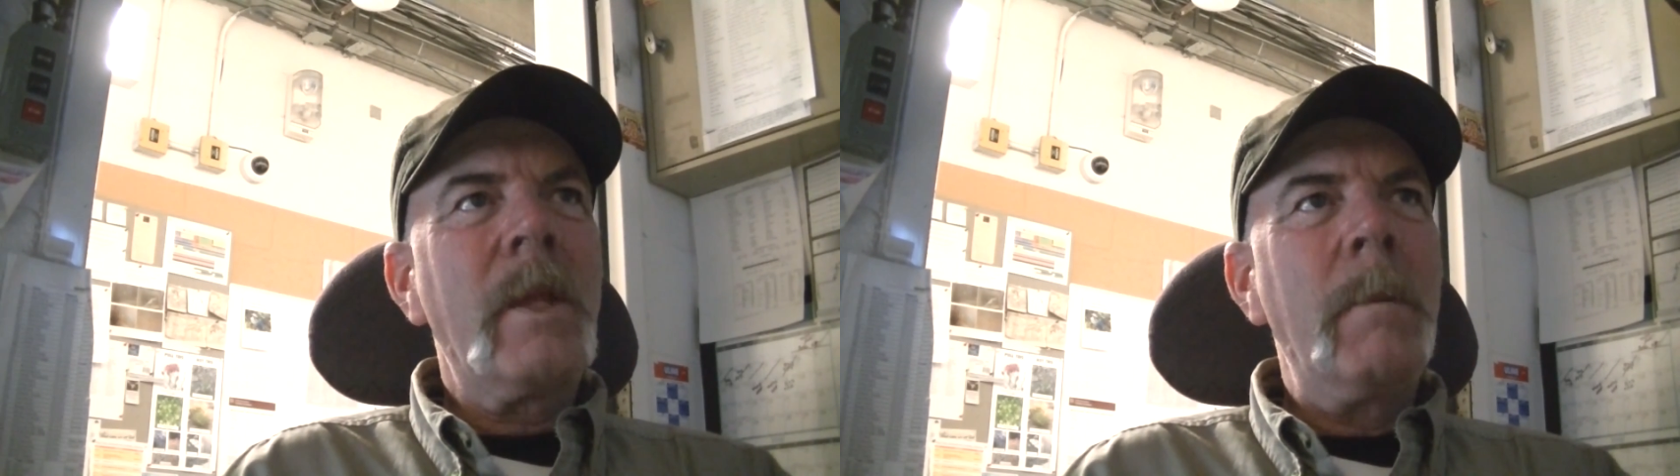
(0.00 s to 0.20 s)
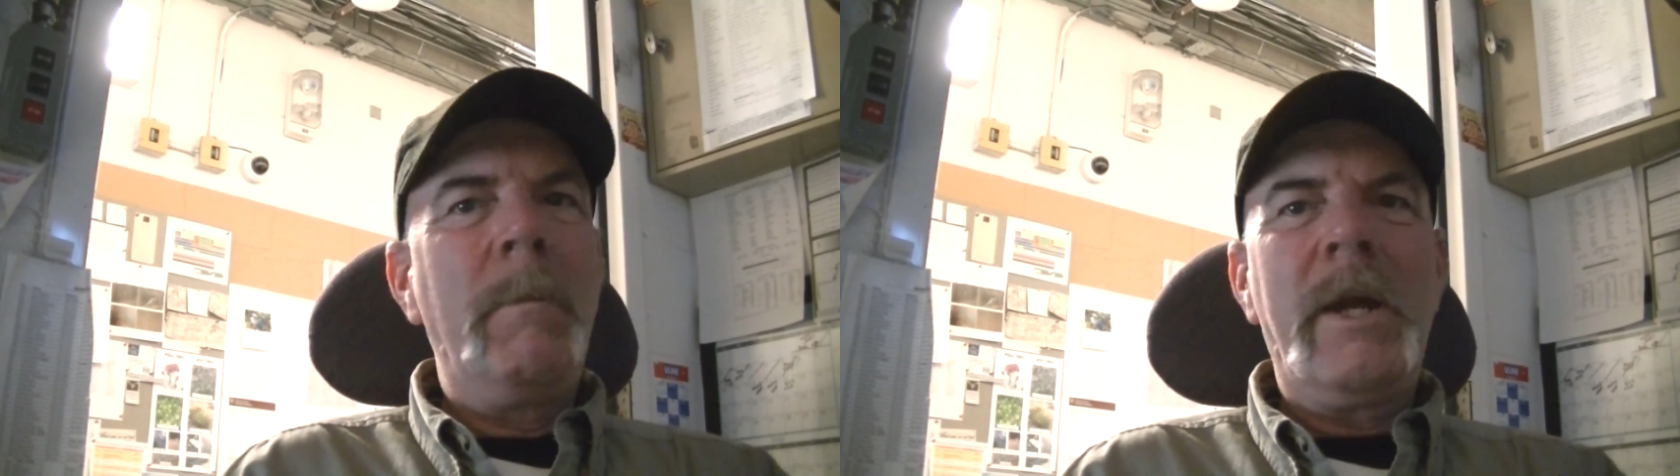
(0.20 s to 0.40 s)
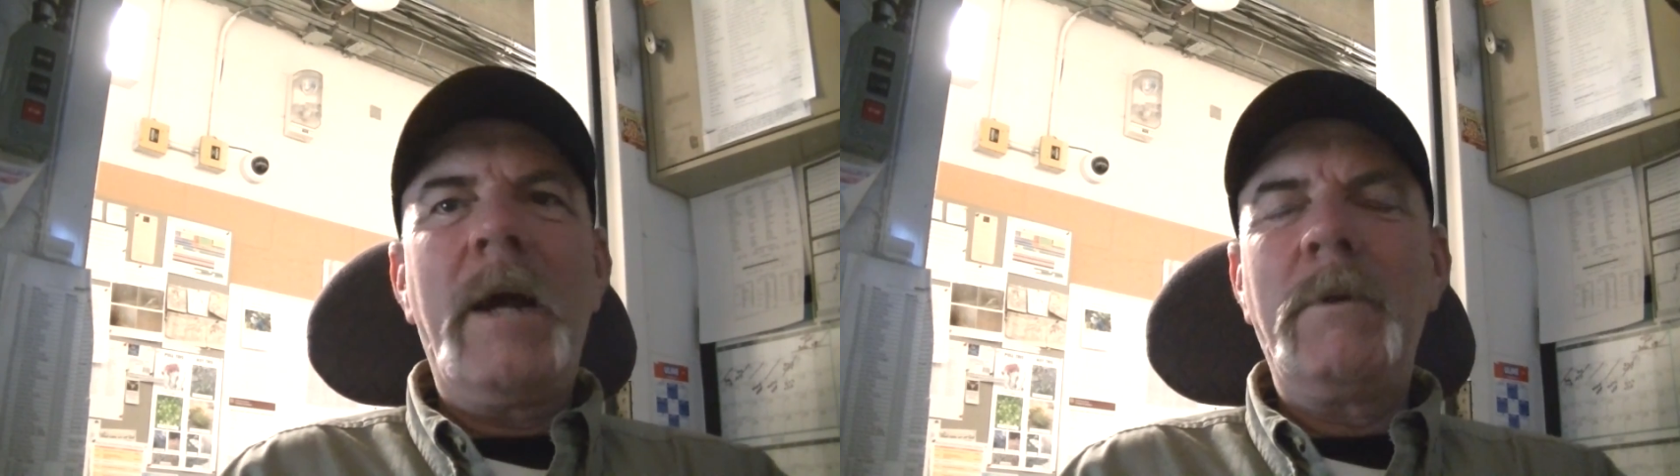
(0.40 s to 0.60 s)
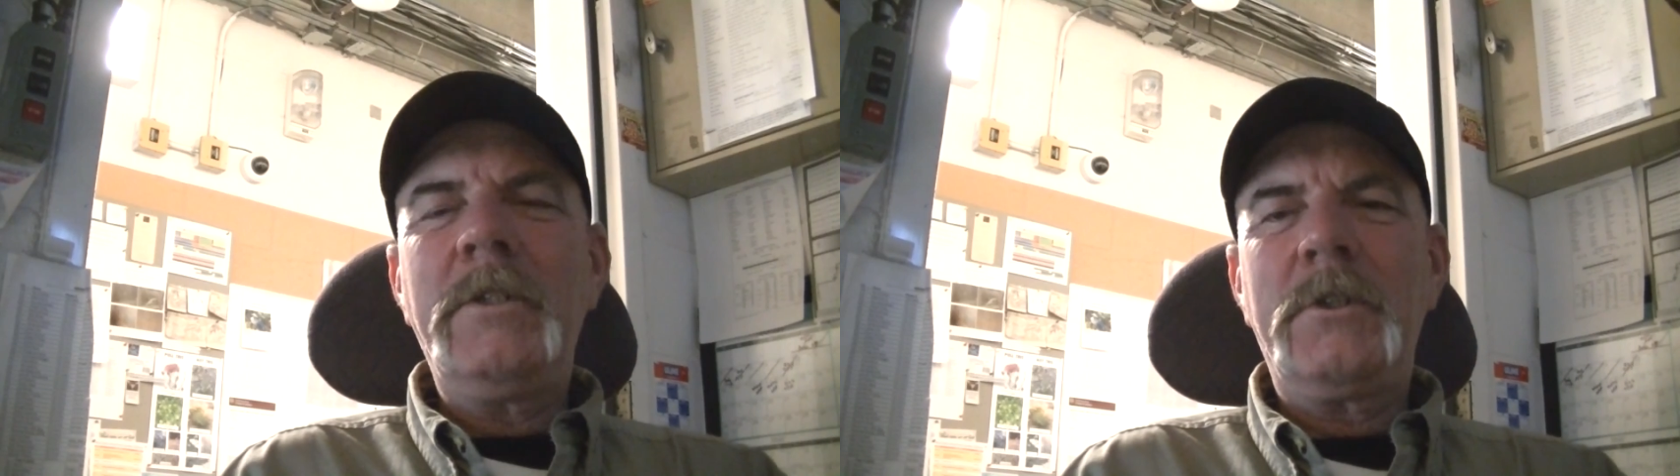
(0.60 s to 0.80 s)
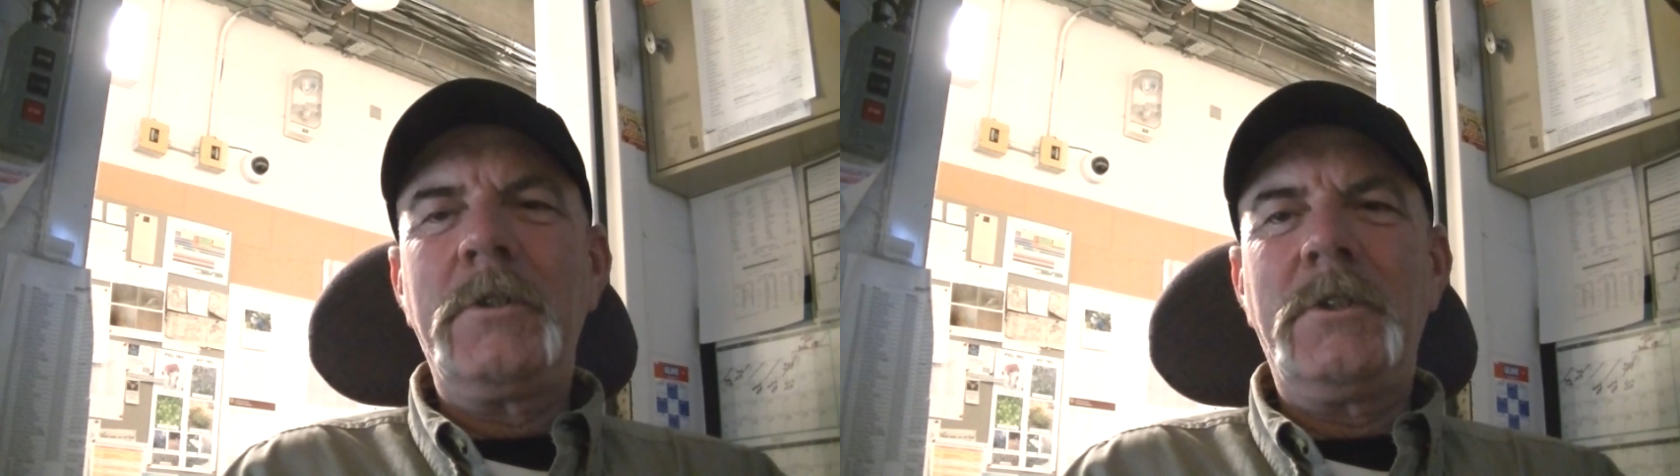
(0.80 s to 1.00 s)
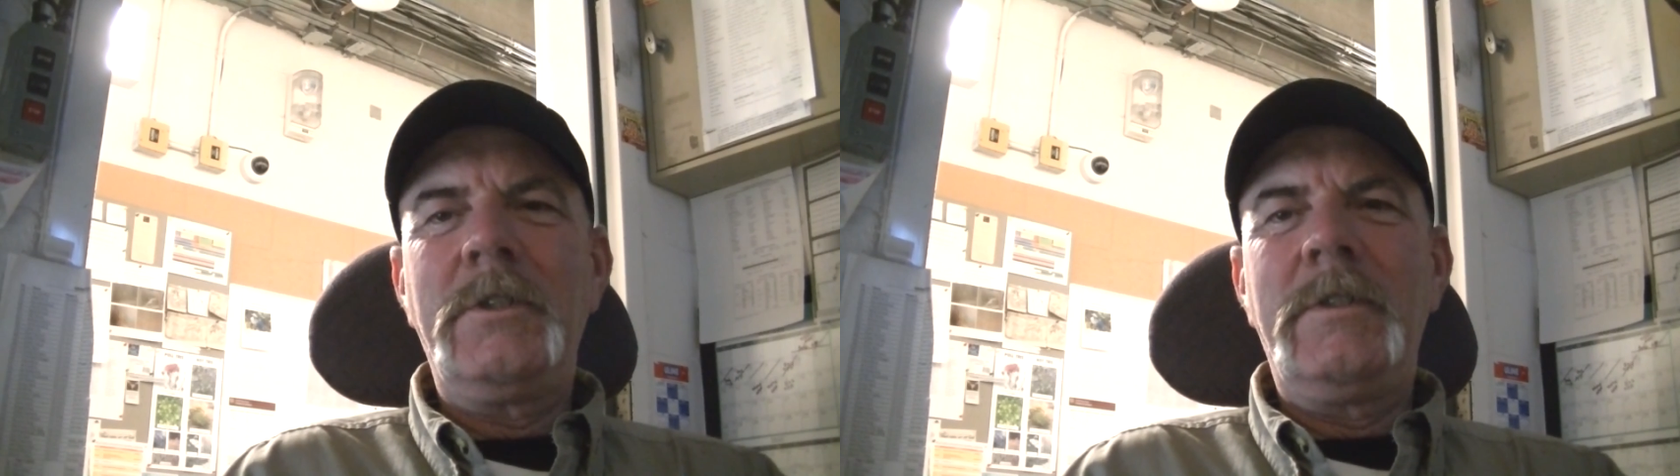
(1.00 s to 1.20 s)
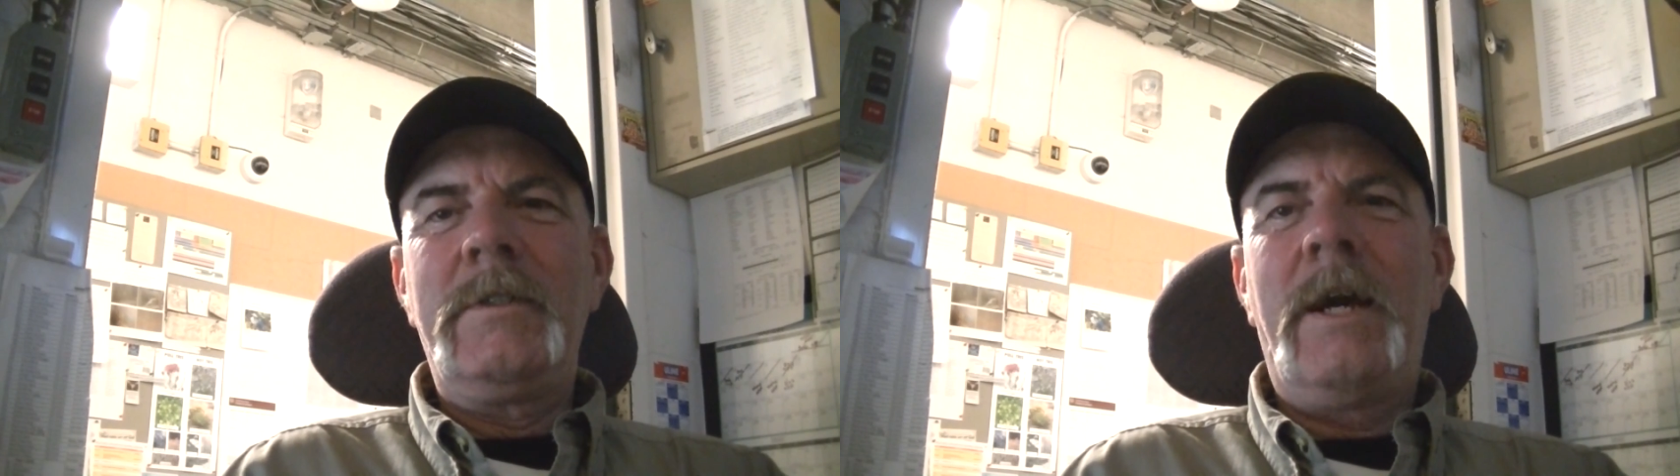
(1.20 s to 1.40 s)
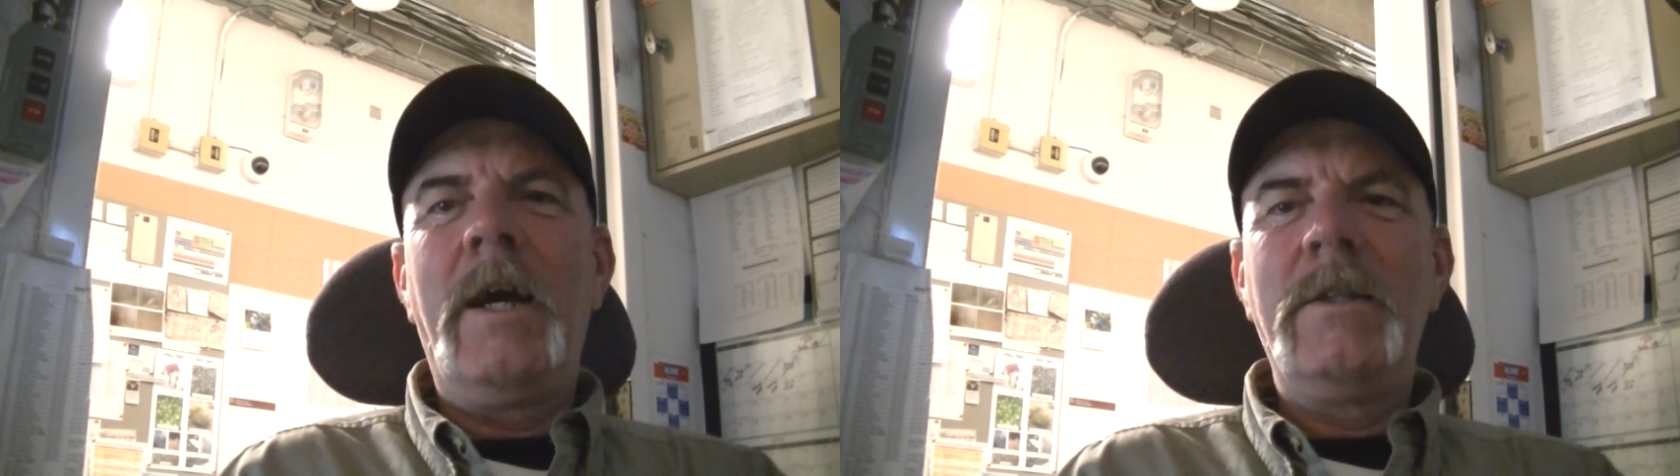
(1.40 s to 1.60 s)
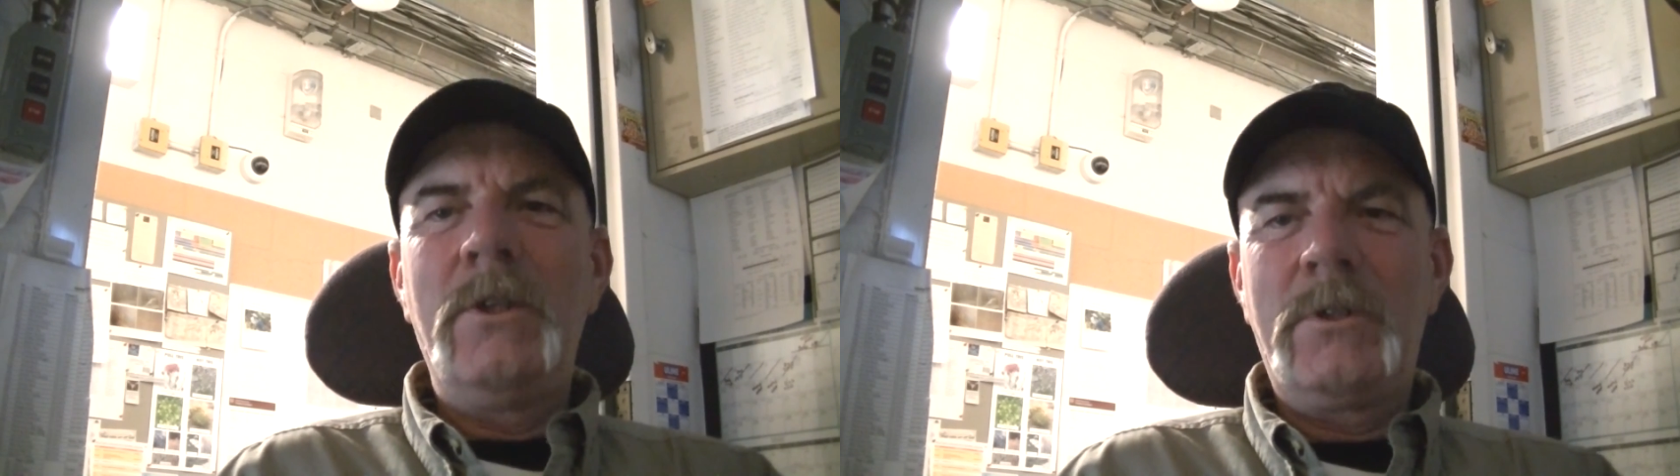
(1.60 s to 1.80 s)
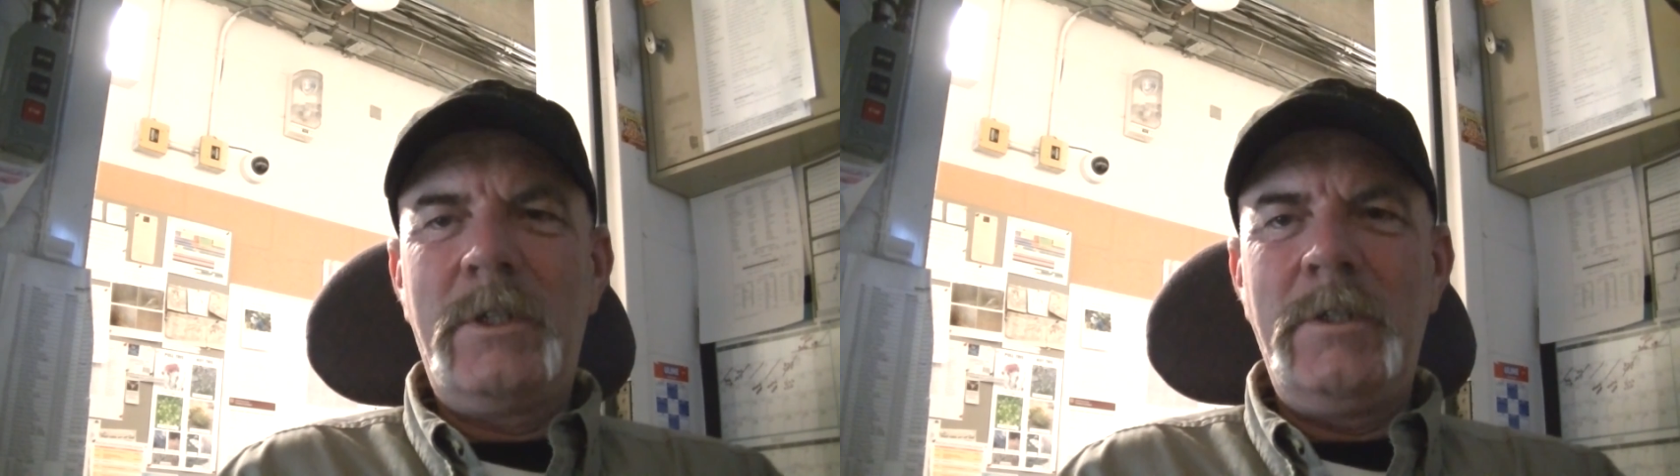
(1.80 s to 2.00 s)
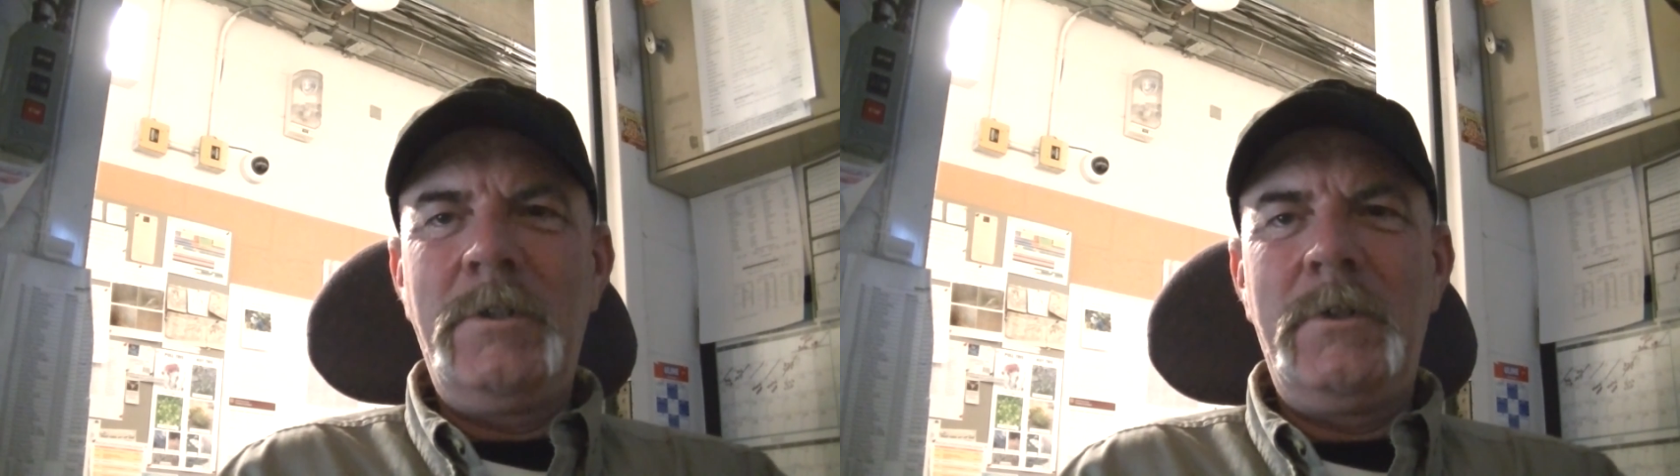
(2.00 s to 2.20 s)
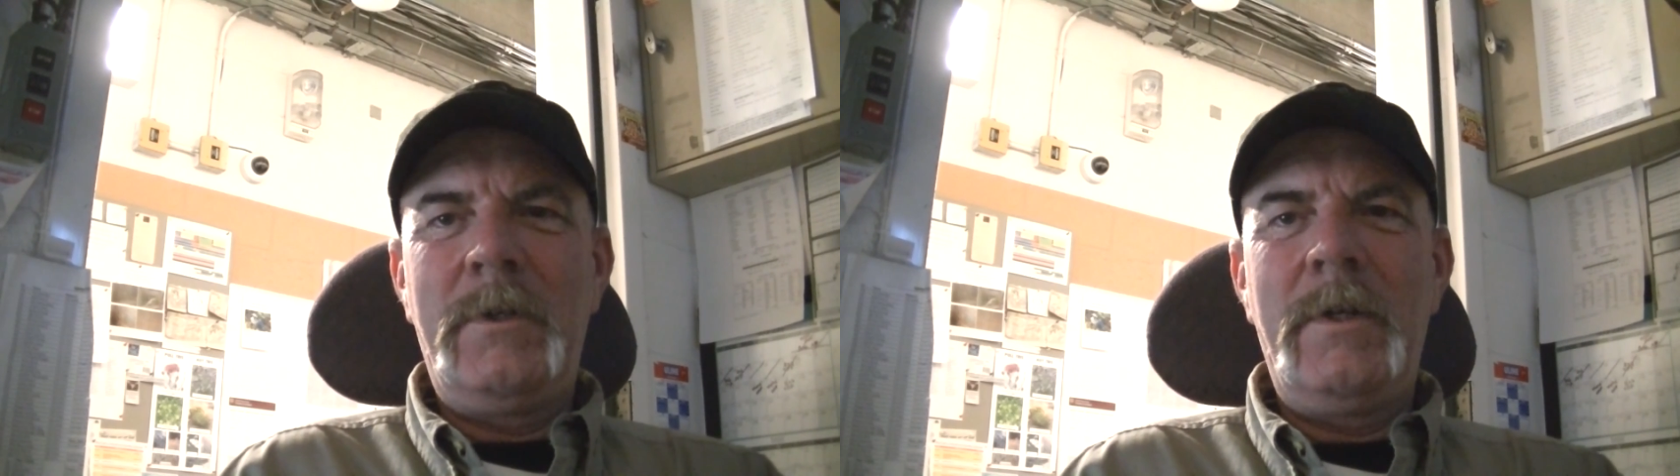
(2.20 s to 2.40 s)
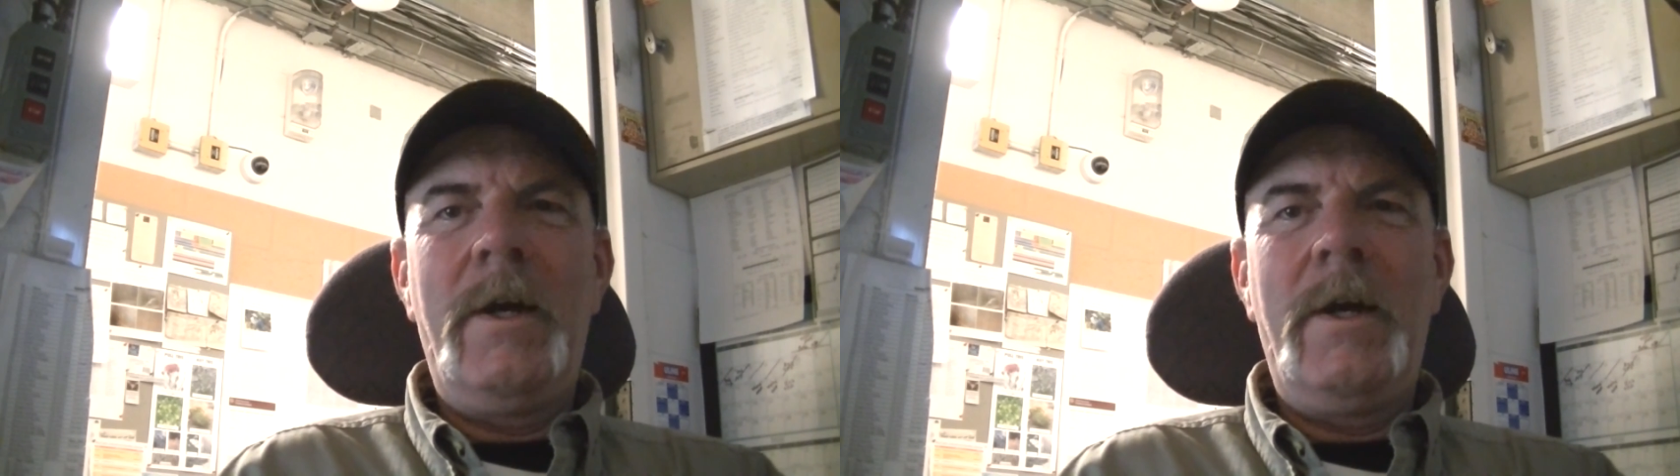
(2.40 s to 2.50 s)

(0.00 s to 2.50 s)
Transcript: but I researched it. I looked into it.